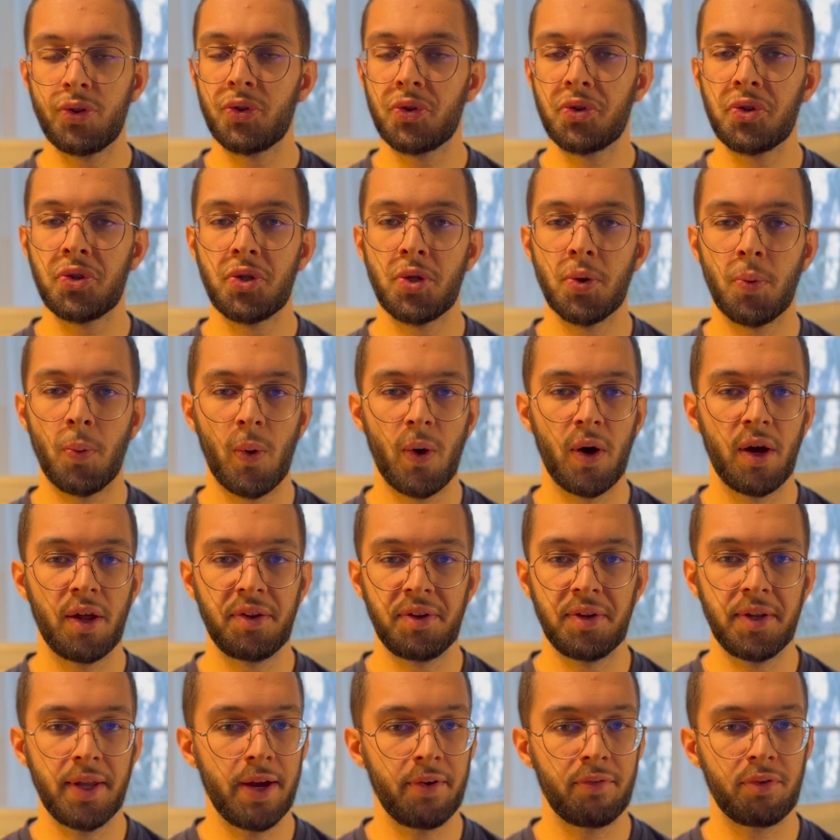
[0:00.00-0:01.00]
the
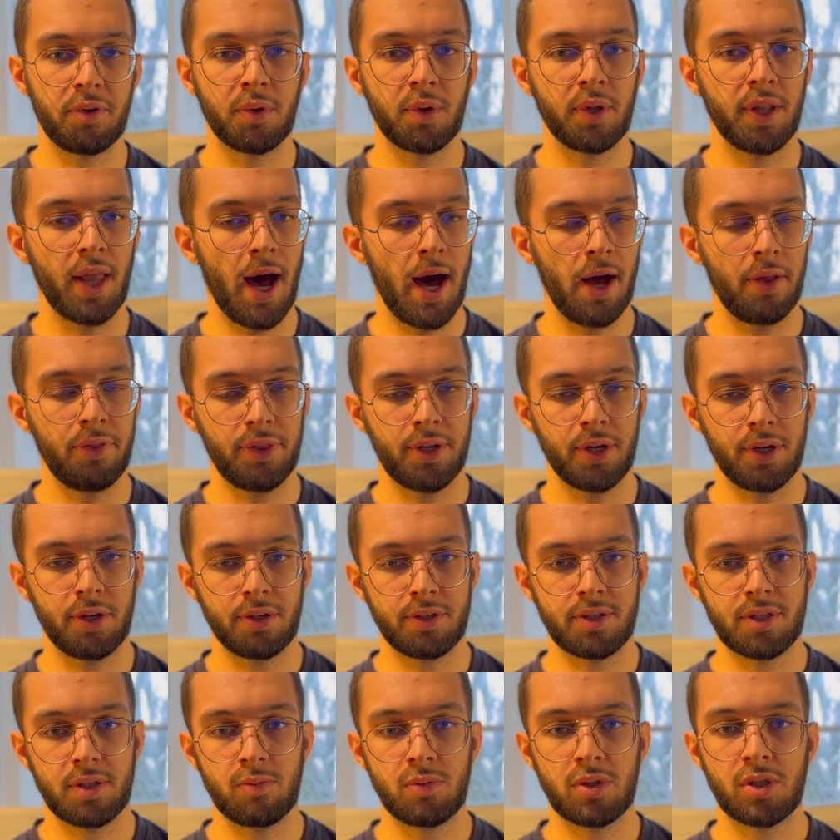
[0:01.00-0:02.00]
one everyone out there
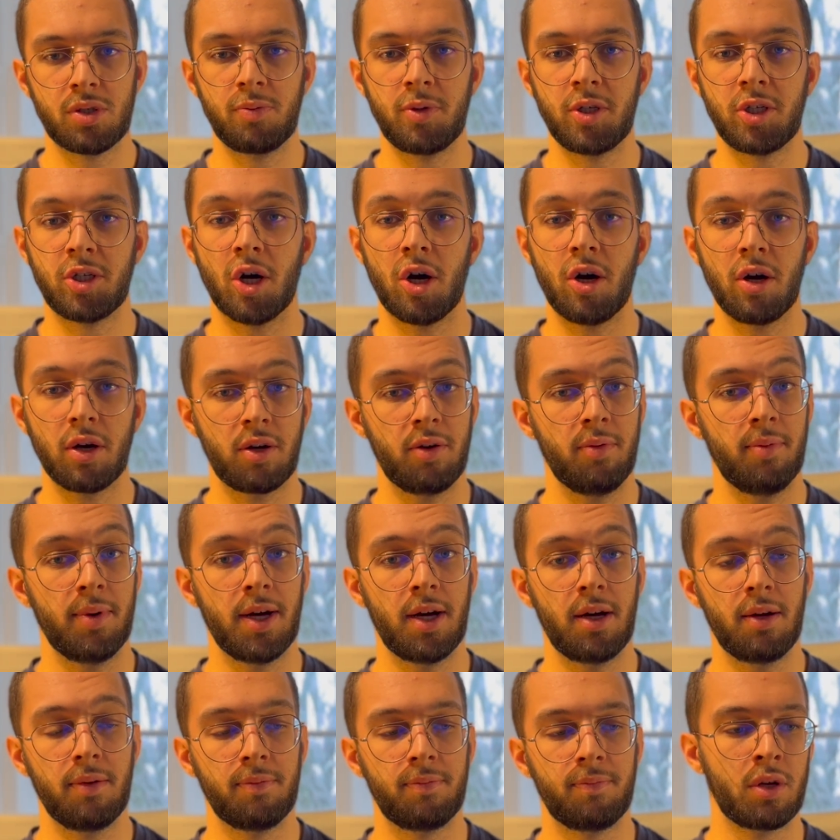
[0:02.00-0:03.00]
seems to be talking
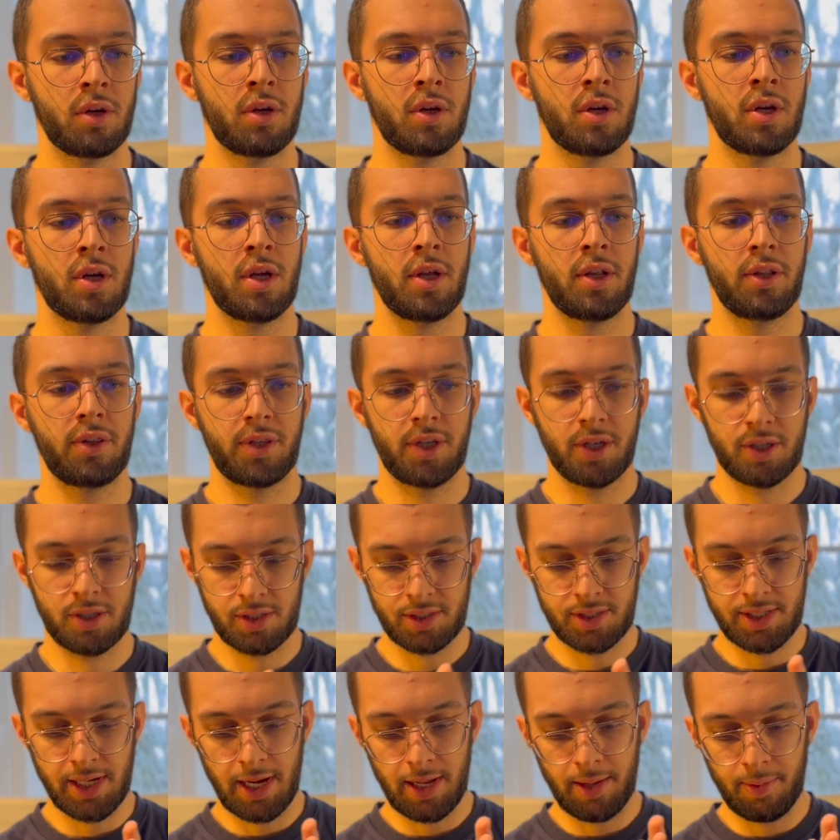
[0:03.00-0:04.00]
about. There's
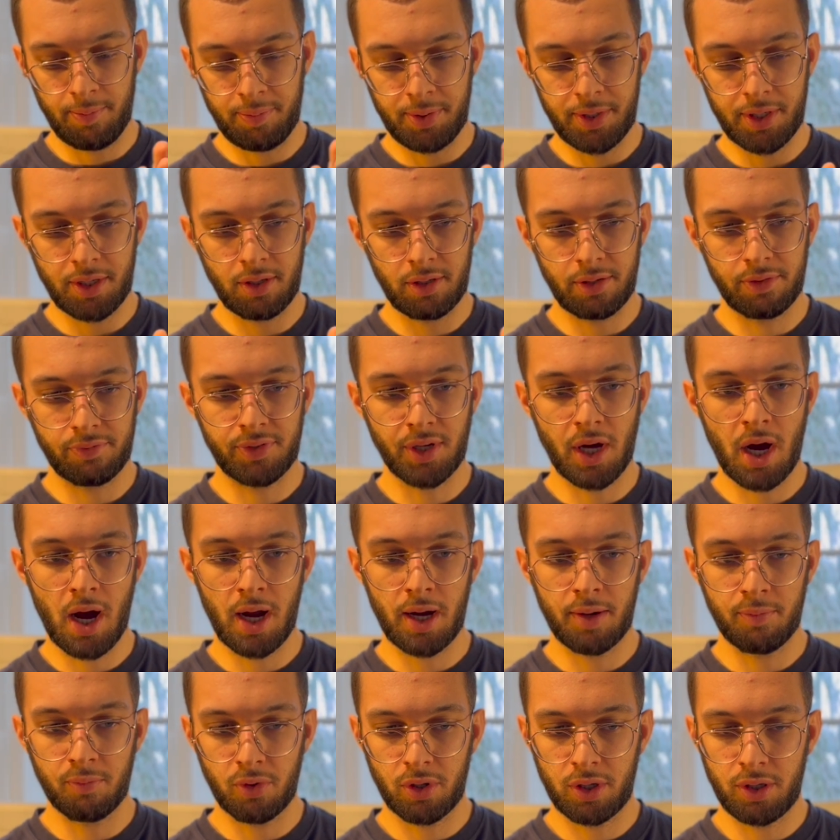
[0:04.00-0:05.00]
that period of
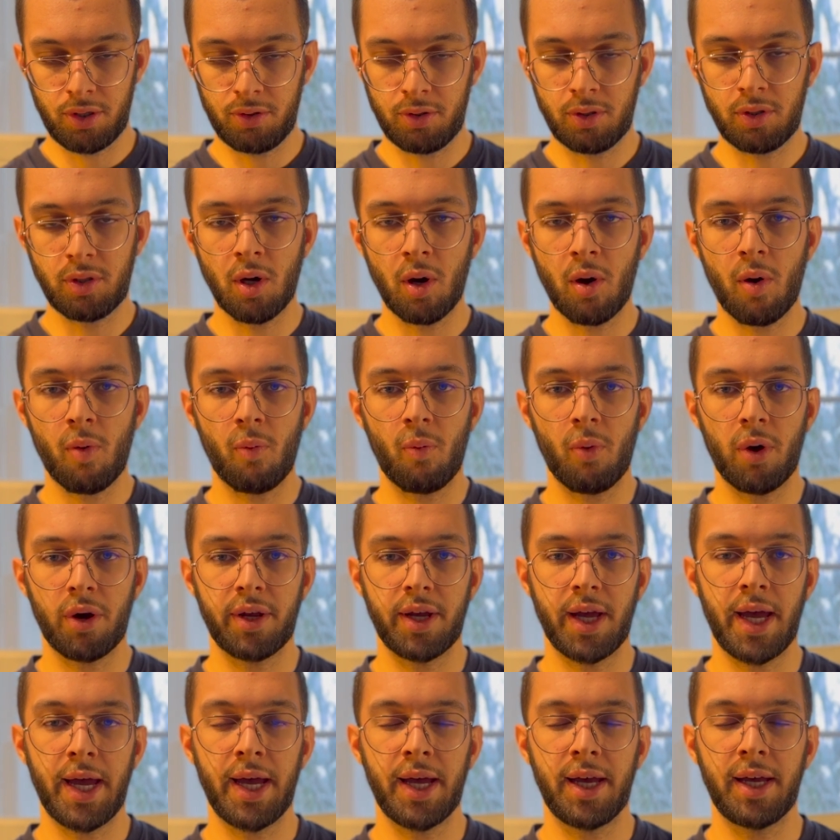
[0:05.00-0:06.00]
time when you don't want
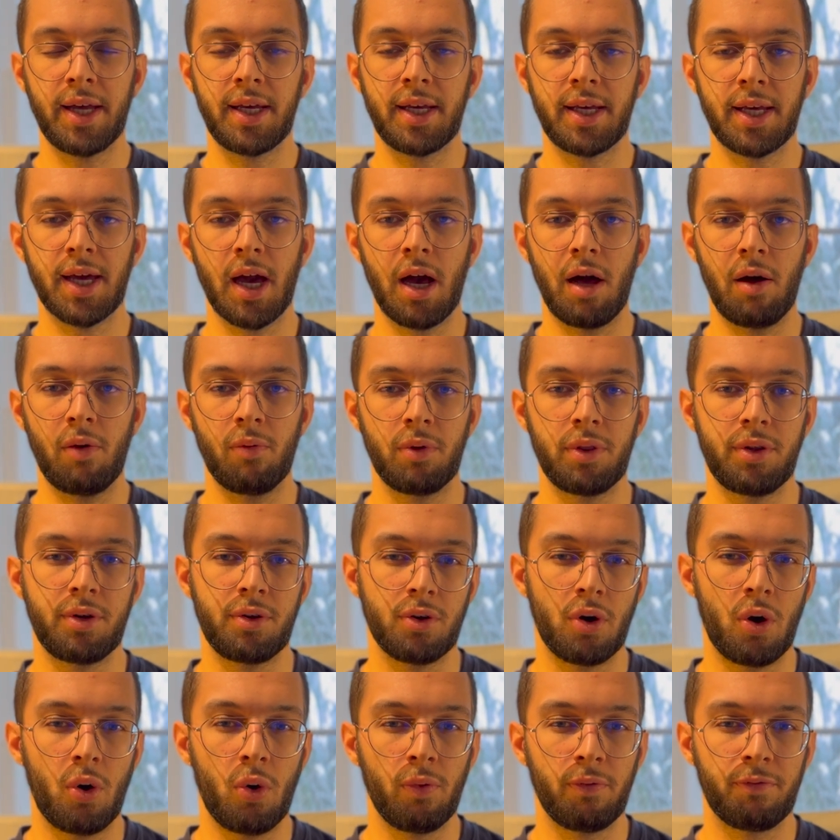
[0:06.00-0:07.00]
to hang out with your
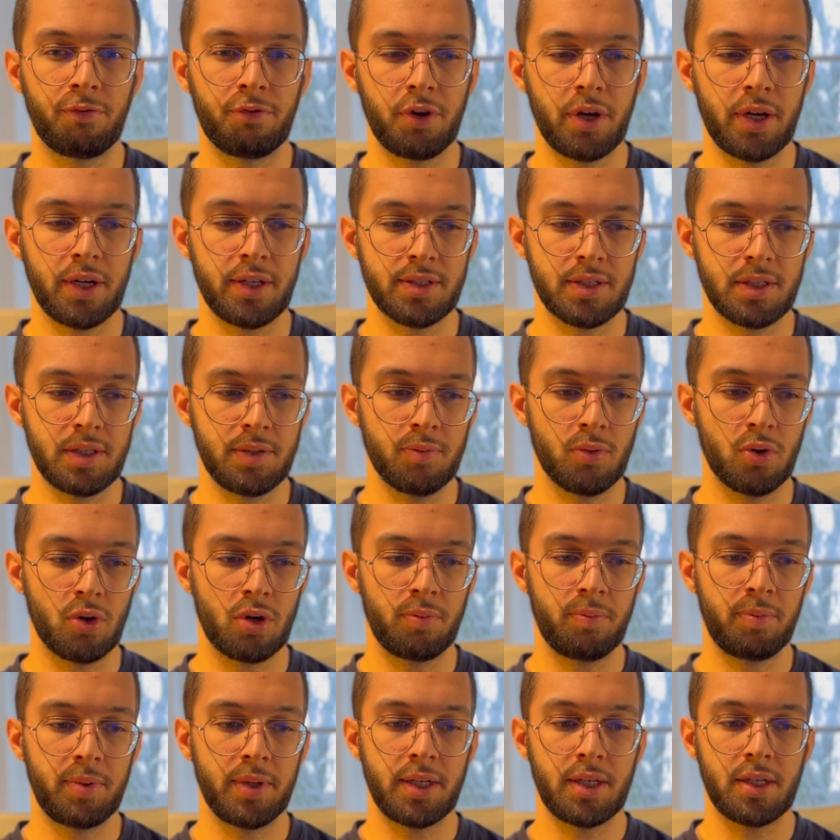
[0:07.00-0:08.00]
old friends anymore
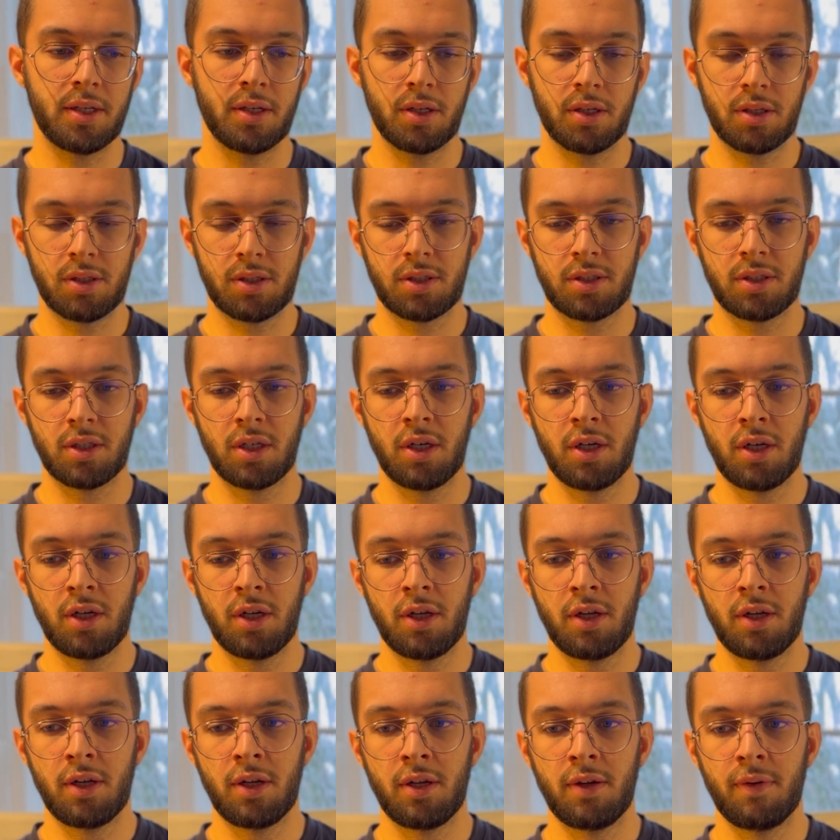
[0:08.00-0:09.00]
because
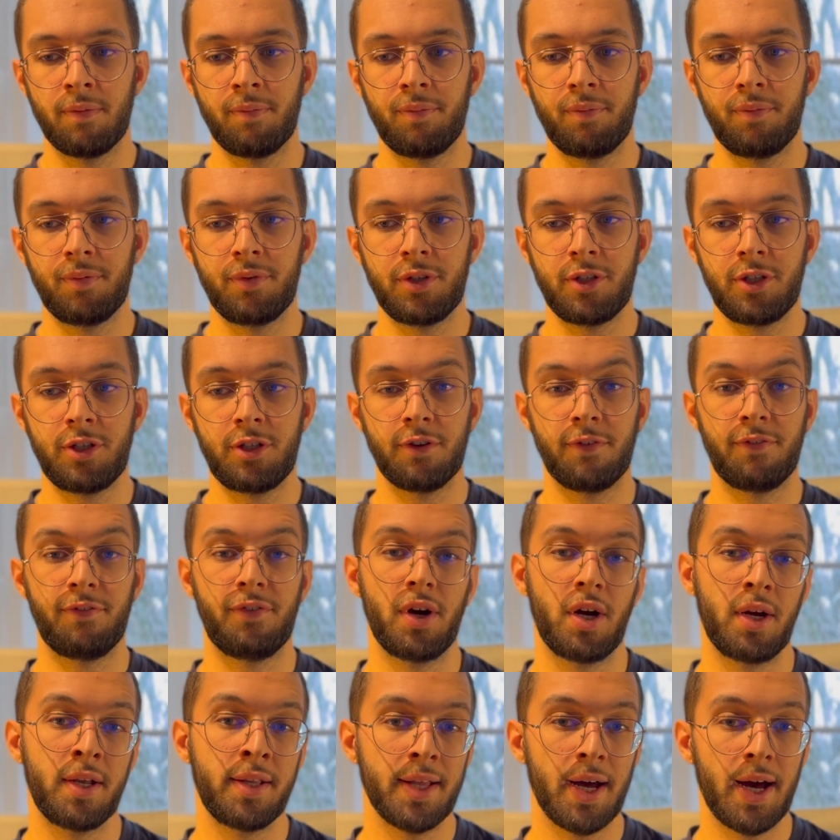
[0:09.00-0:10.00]
you
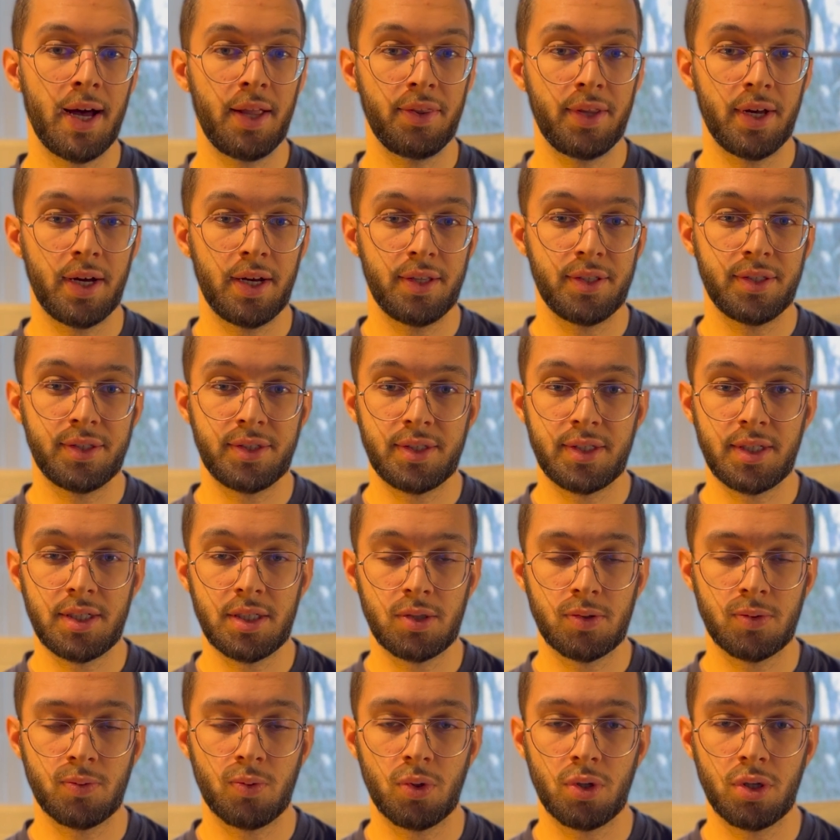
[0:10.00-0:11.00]
find out that
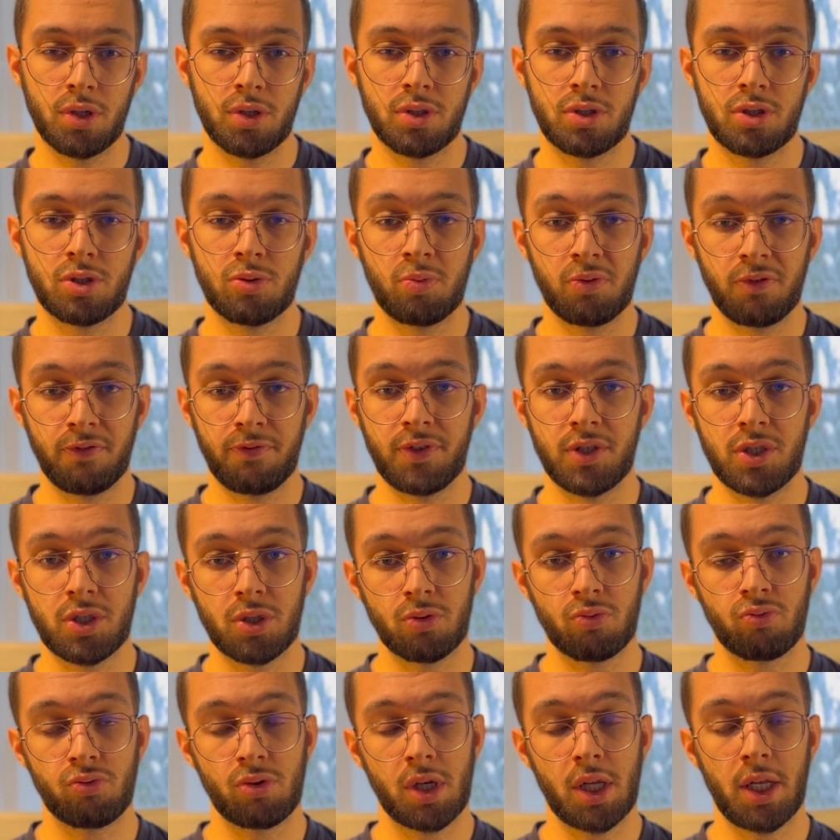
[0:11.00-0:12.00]
these were
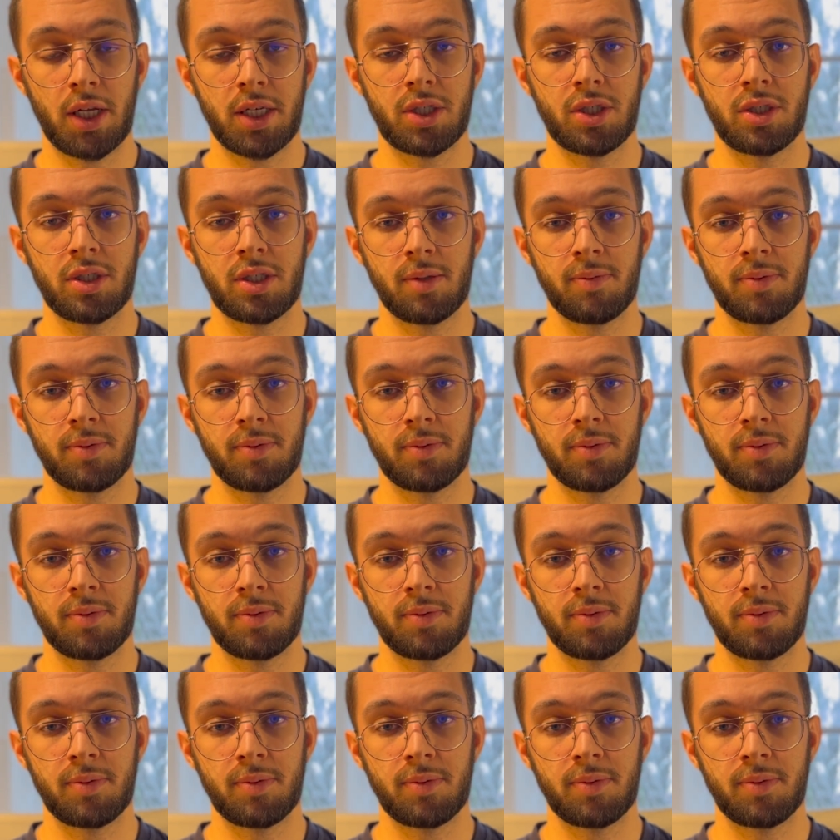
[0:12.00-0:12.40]
superficial relationships.